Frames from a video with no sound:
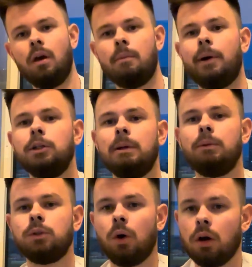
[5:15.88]
Most people
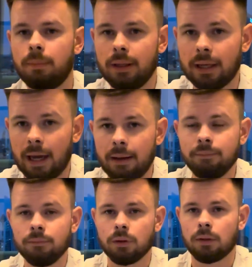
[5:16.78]
talk a big
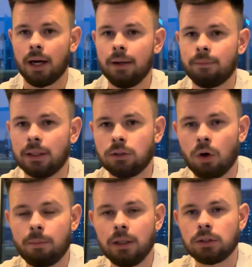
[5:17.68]
game, right? They talk
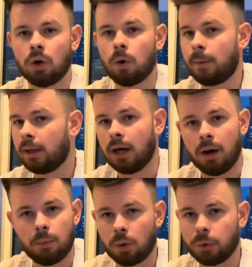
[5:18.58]
a big talk, but they can't
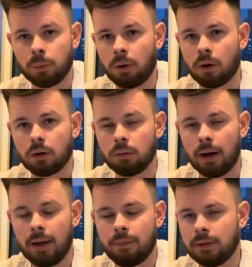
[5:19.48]
walk the walk,
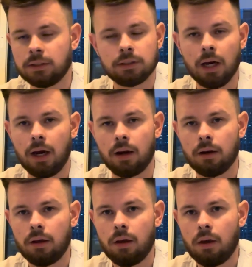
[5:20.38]
right? They just can't.
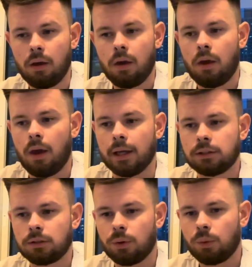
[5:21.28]
And
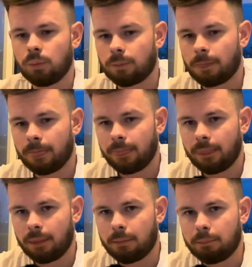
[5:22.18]
so,
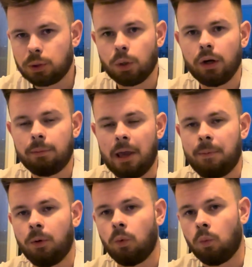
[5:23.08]
majority of
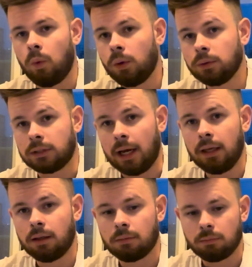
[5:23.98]
people will
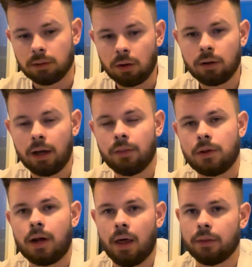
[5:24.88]
take longer
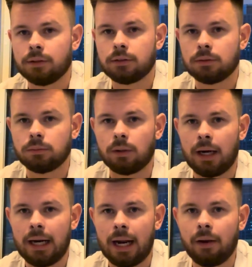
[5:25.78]
than others,
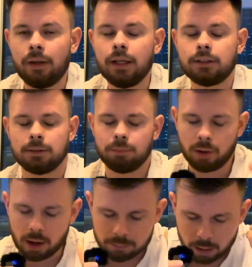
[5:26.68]
right? And this
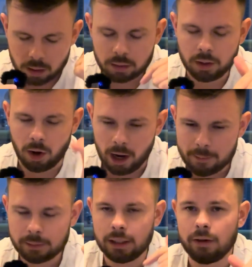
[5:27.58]
primarily, I
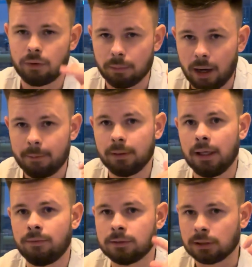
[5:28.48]
believe, in my
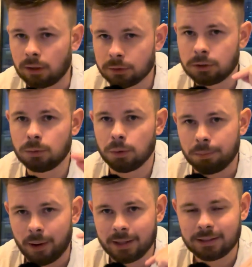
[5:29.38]
belief, is a lot to do with
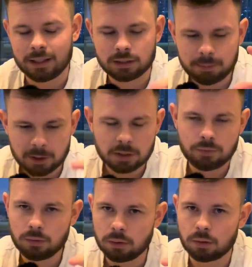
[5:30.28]
mindset, especially if
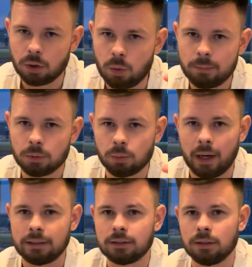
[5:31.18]
you're equipped with the
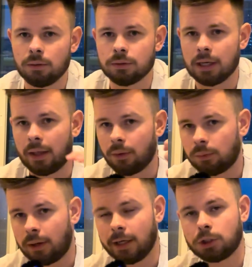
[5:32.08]
right skills and the
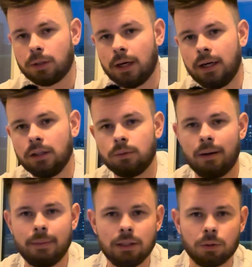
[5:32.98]
right training, the right
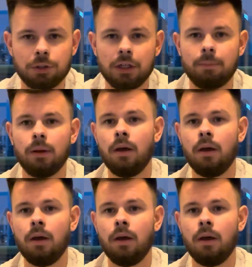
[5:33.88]
mentorship.